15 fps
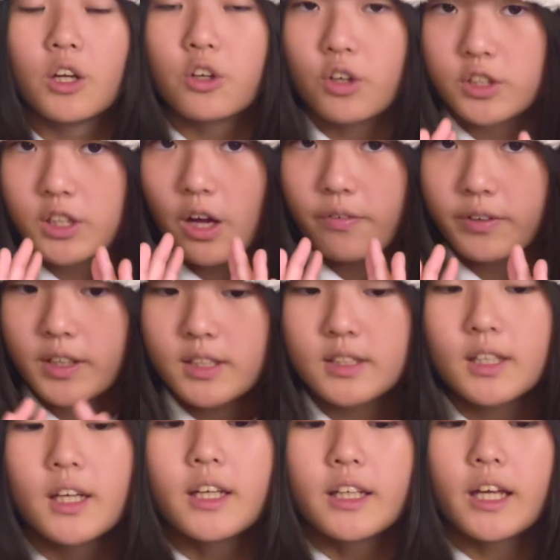your esophagus,
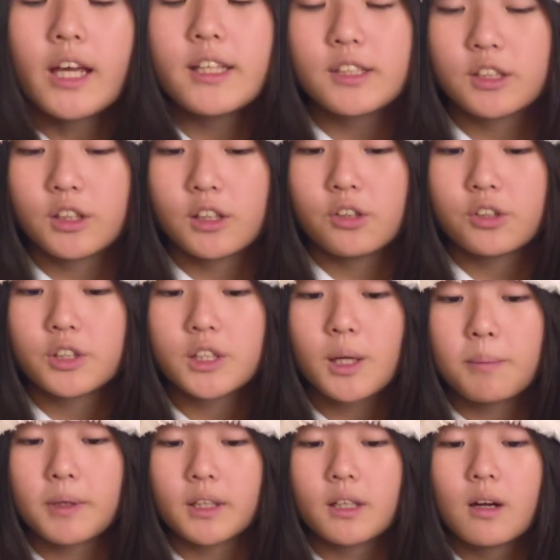into your
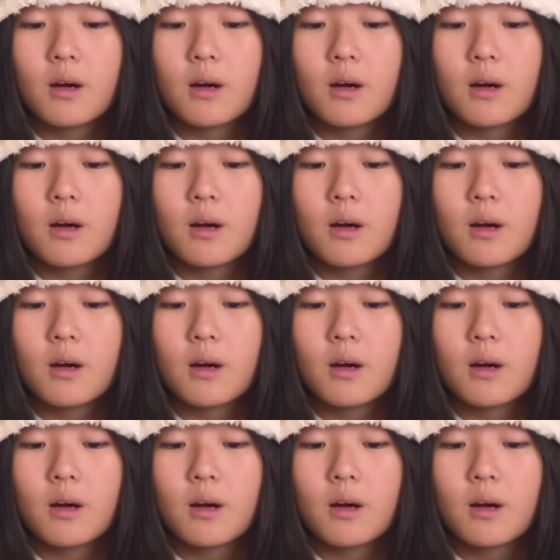stomach.